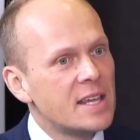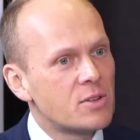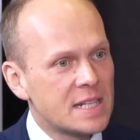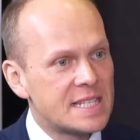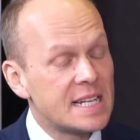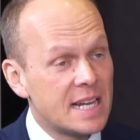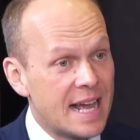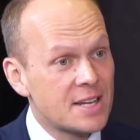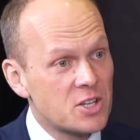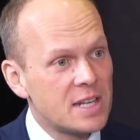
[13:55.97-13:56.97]
you can see that
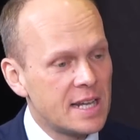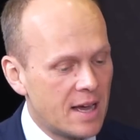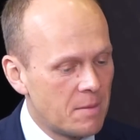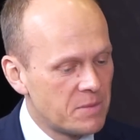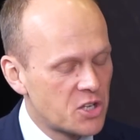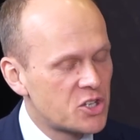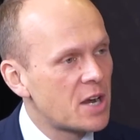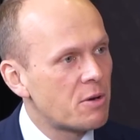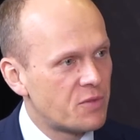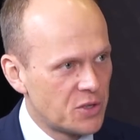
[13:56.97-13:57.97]
actually the
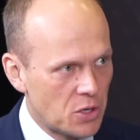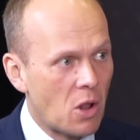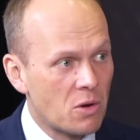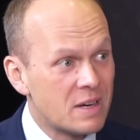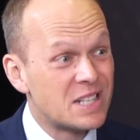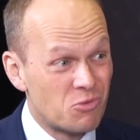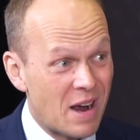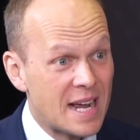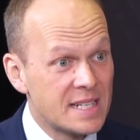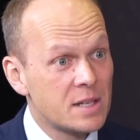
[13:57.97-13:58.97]
share of the dollar is
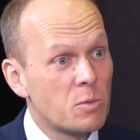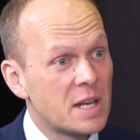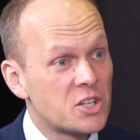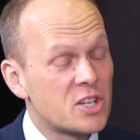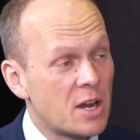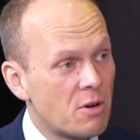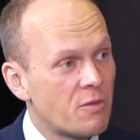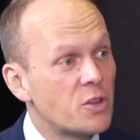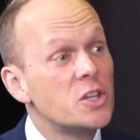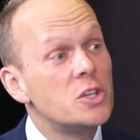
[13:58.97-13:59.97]
rising while the share
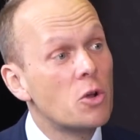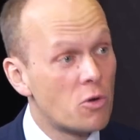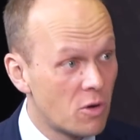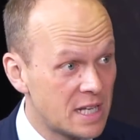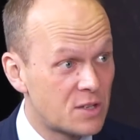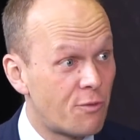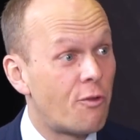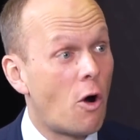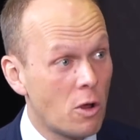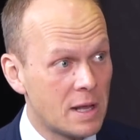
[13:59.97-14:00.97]
of the euro is
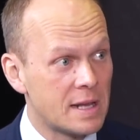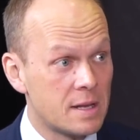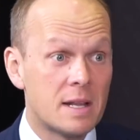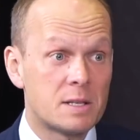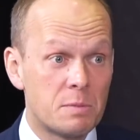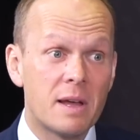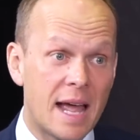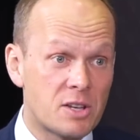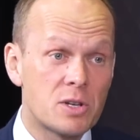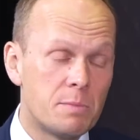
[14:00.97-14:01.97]
falling. It has
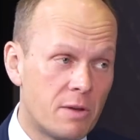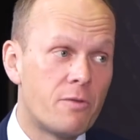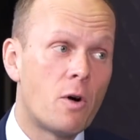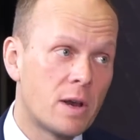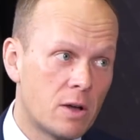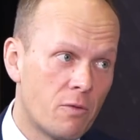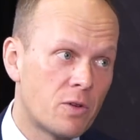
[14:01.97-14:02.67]
actually been falling off